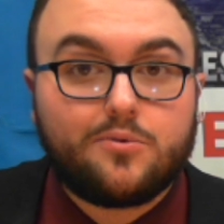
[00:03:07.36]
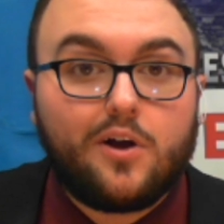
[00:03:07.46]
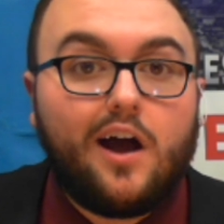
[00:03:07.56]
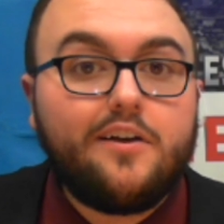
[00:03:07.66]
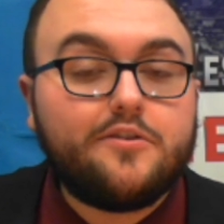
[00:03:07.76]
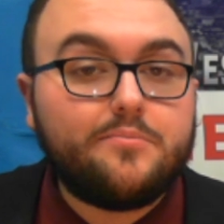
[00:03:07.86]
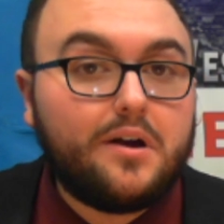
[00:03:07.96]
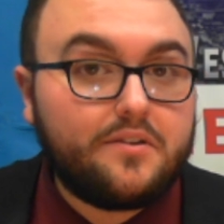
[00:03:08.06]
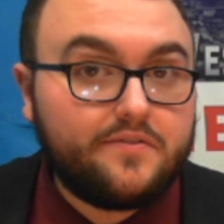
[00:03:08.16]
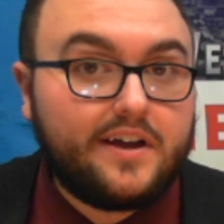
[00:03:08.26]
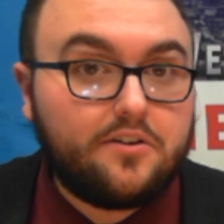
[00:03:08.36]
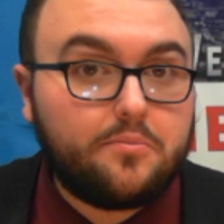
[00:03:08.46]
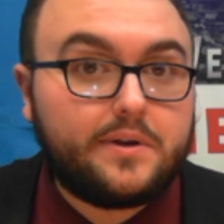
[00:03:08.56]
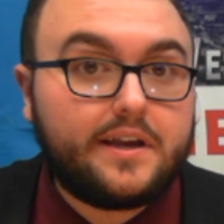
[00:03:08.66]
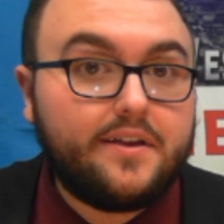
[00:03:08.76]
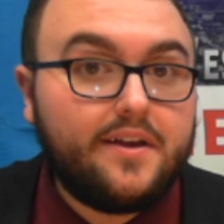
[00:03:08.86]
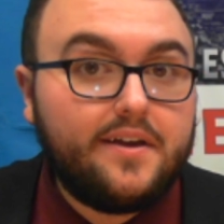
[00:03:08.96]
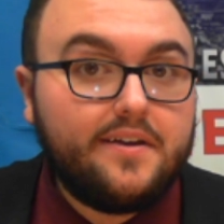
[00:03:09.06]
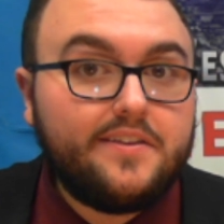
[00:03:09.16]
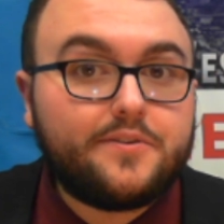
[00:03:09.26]
were hired part of that opening.
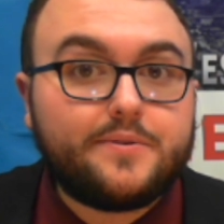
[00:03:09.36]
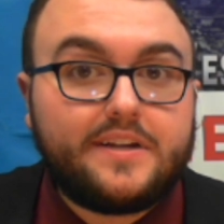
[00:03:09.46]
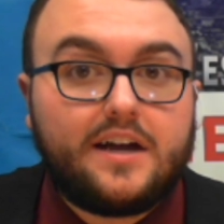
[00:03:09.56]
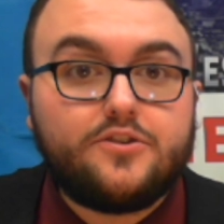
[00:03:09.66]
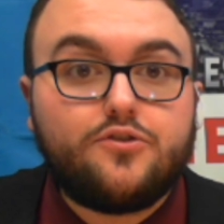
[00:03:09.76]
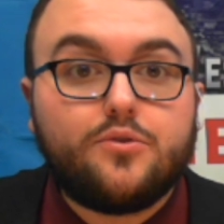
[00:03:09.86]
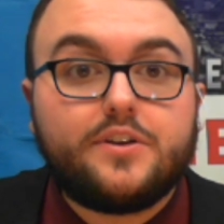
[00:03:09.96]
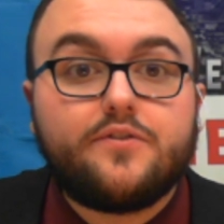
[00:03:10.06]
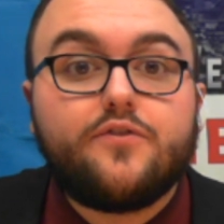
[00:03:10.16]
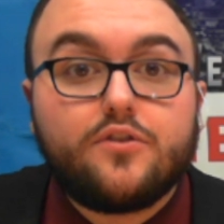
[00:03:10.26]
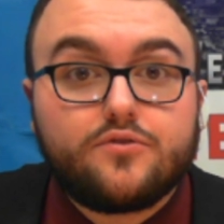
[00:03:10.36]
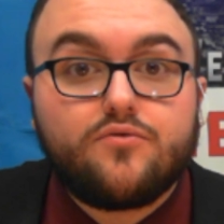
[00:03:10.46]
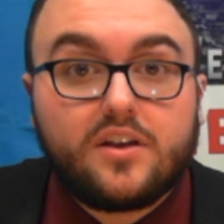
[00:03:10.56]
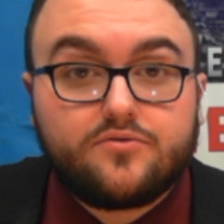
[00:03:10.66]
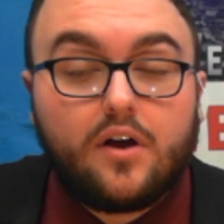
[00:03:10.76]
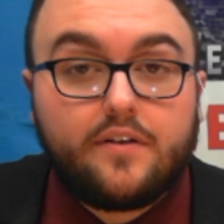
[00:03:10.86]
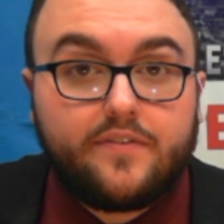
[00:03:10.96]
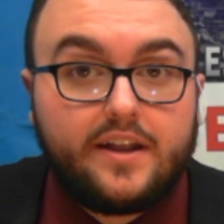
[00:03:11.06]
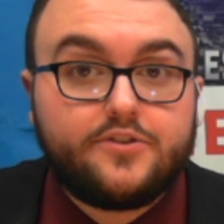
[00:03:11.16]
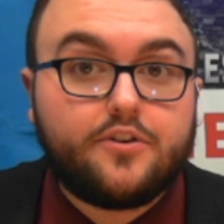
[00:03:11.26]
This was not DeJoy's first restaurant
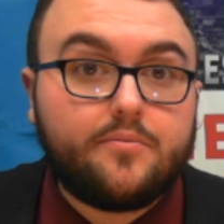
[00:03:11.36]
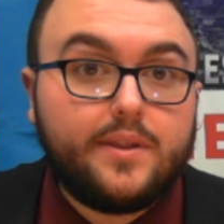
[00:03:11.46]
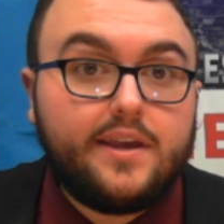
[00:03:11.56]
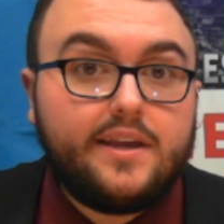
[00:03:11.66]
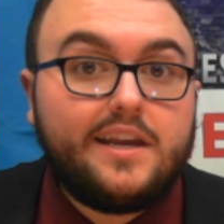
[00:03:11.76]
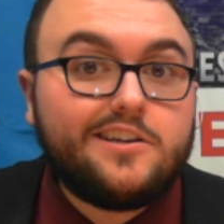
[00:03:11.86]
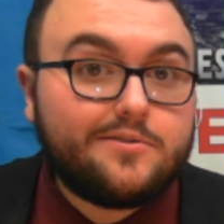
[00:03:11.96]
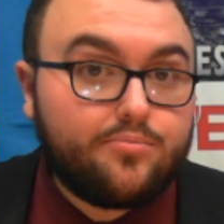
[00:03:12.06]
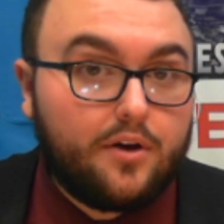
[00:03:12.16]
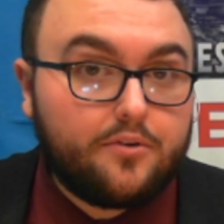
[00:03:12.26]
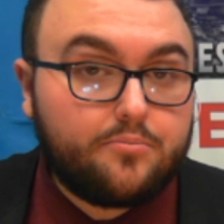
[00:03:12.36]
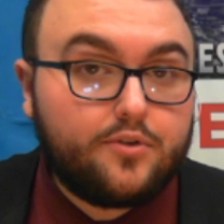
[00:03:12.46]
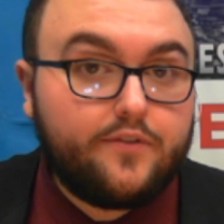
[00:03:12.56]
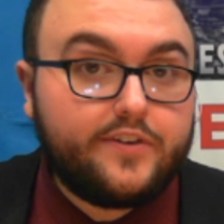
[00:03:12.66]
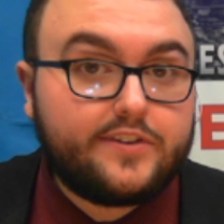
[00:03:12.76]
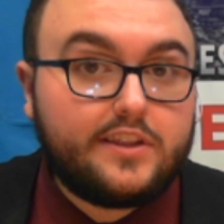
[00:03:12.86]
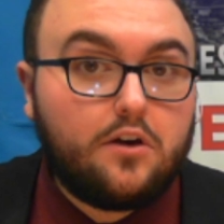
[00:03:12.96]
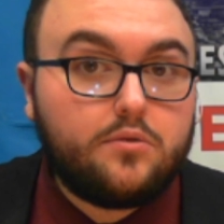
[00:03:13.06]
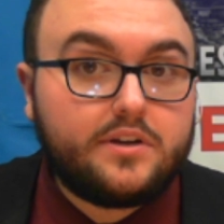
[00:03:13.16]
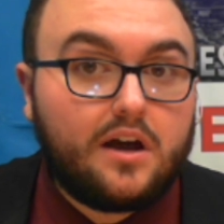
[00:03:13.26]
venture. He and his brother previously
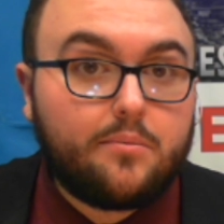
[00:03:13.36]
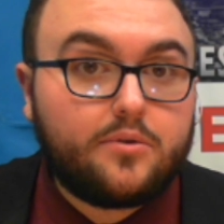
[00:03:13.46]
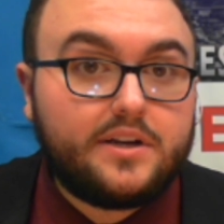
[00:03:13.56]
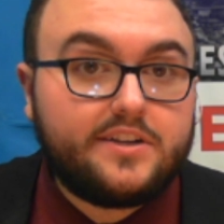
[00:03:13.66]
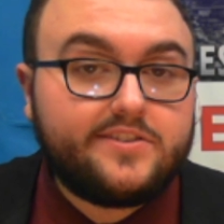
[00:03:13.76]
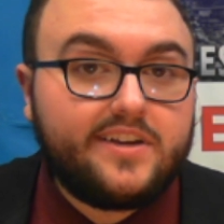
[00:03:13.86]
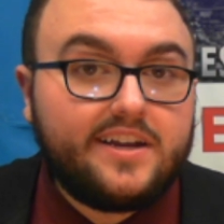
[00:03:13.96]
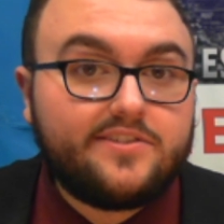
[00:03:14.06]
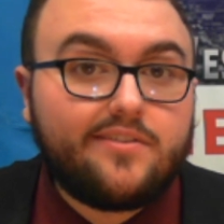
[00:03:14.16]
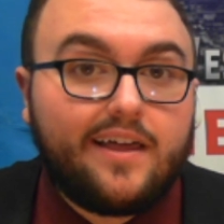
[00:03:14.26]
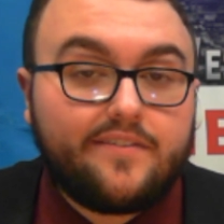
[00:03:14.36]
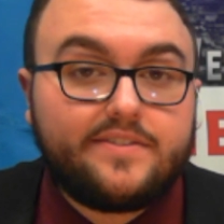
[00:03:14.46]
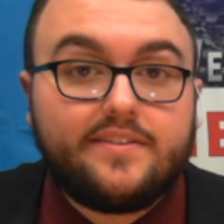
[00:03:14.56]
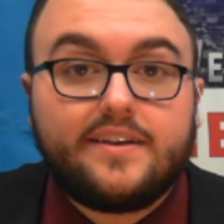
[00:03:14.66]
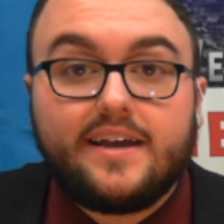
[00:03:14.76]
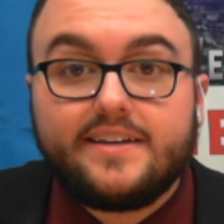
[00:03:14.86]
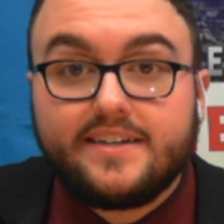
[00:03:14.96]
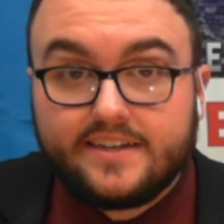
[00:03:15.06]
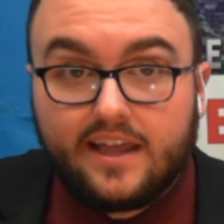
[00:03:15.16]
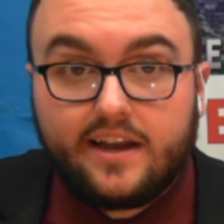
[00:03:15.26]
owned and operated Stage Left in the
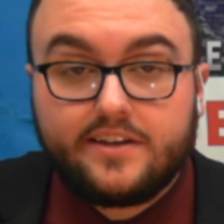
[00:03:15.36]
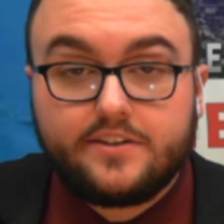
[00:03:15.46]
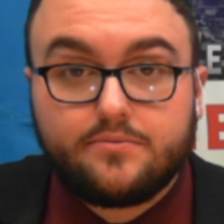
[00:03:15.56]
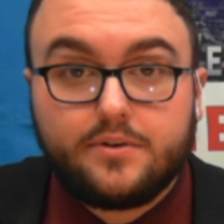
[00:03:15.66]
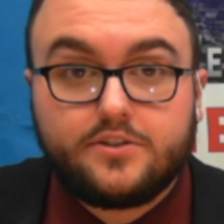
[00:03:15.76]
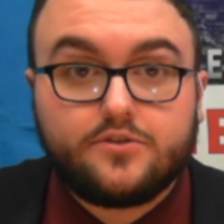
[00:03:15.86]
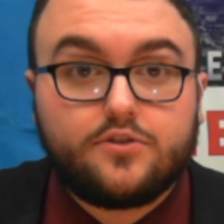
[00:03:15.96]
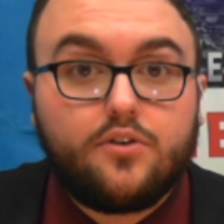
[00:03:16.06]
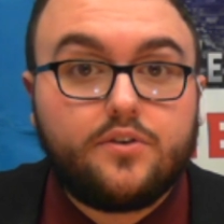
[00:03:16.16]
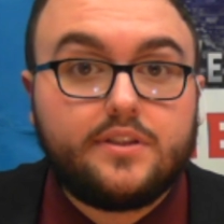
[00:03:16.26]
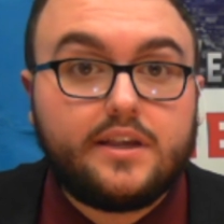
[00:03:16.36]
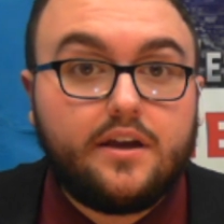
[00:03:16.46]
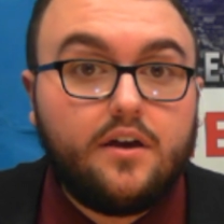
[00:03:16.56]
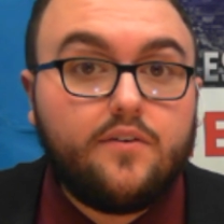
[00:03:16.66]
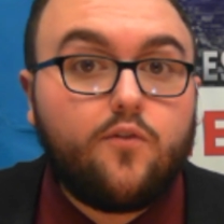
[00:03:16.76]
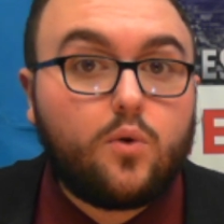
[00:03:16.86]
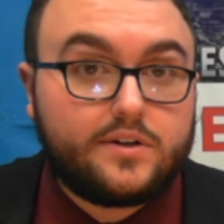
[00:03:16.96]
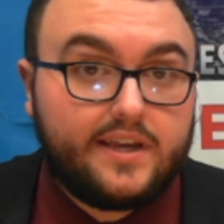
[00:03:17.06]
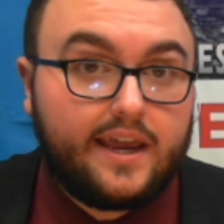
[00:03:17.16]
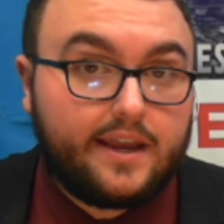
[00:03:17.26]
1990s, which is currently
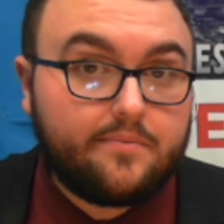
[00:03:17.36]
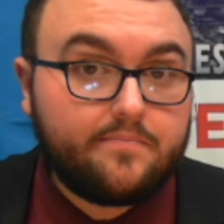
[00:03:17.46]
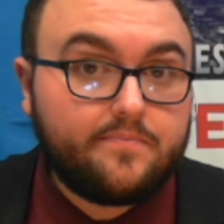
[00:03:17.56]
Forte.